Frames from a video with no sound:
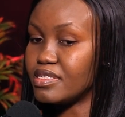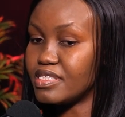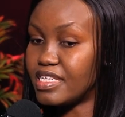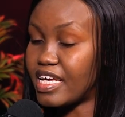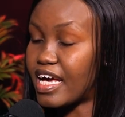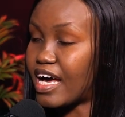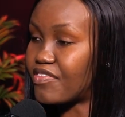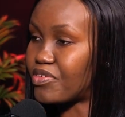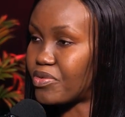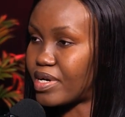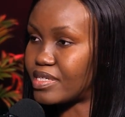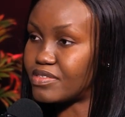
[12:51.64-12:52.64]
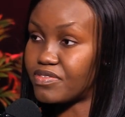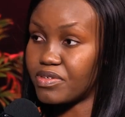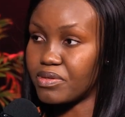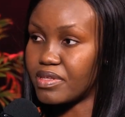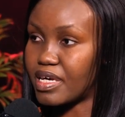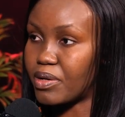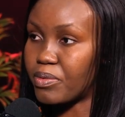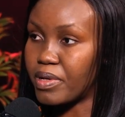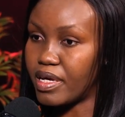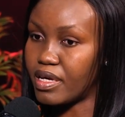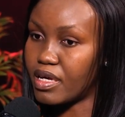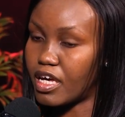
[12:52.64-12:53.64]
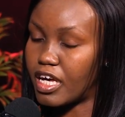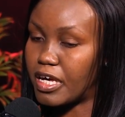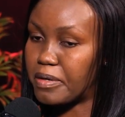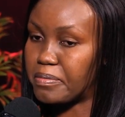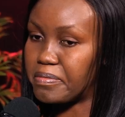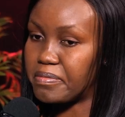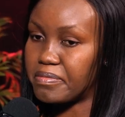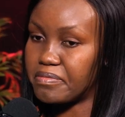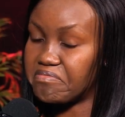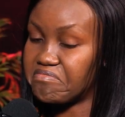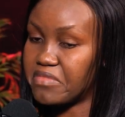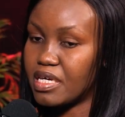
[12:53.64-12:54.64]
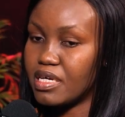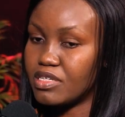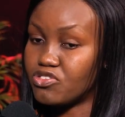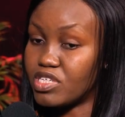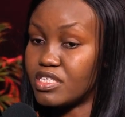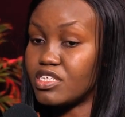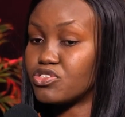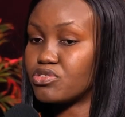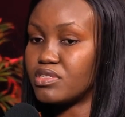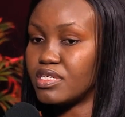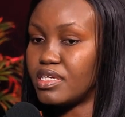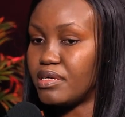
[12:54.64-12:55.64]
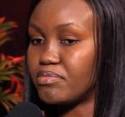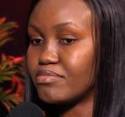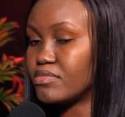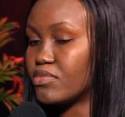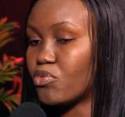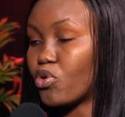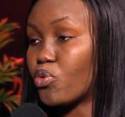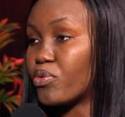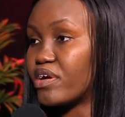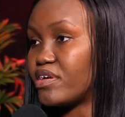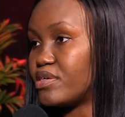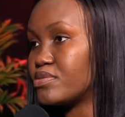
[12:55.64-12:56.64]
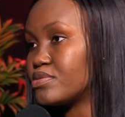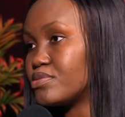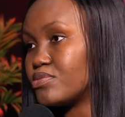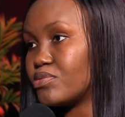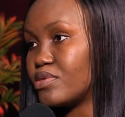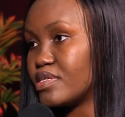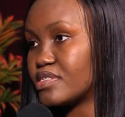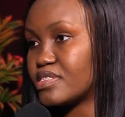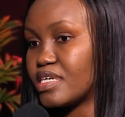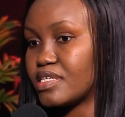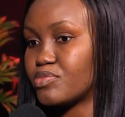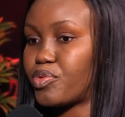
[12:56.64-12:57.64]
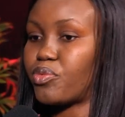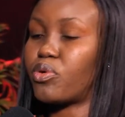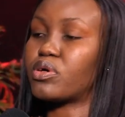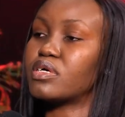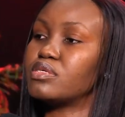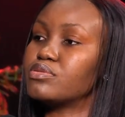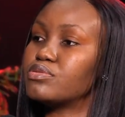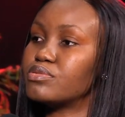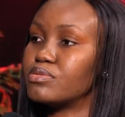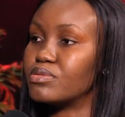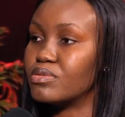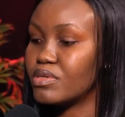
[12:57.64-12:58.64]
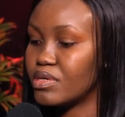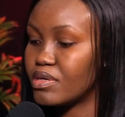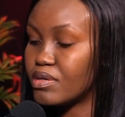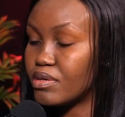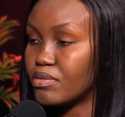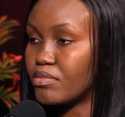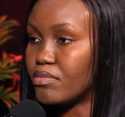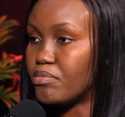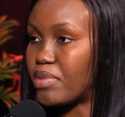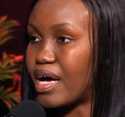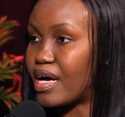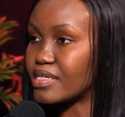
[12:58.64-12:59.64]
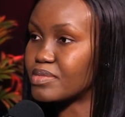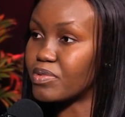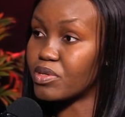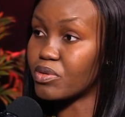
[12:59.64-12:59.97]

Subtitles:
they have a right to feel that way. Traditionally, what we're used to is that we walk into banks. But